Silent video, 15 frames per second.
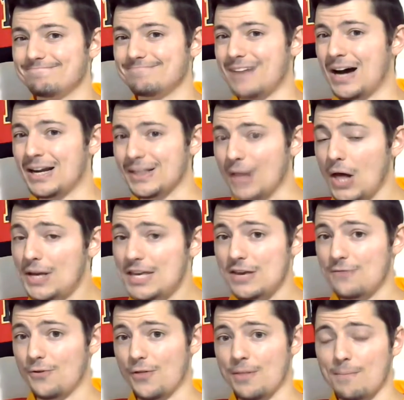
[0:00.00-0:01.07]
unlucky
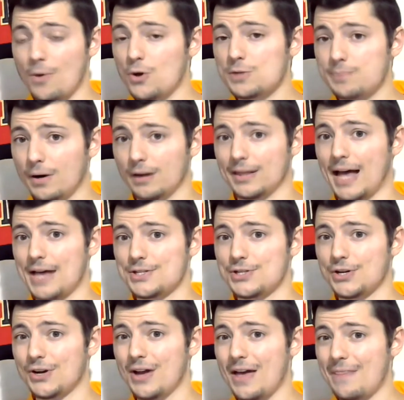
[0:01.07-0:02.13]
for the most part last
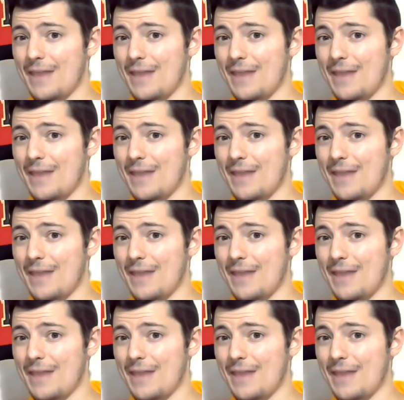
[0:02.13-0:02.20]
year.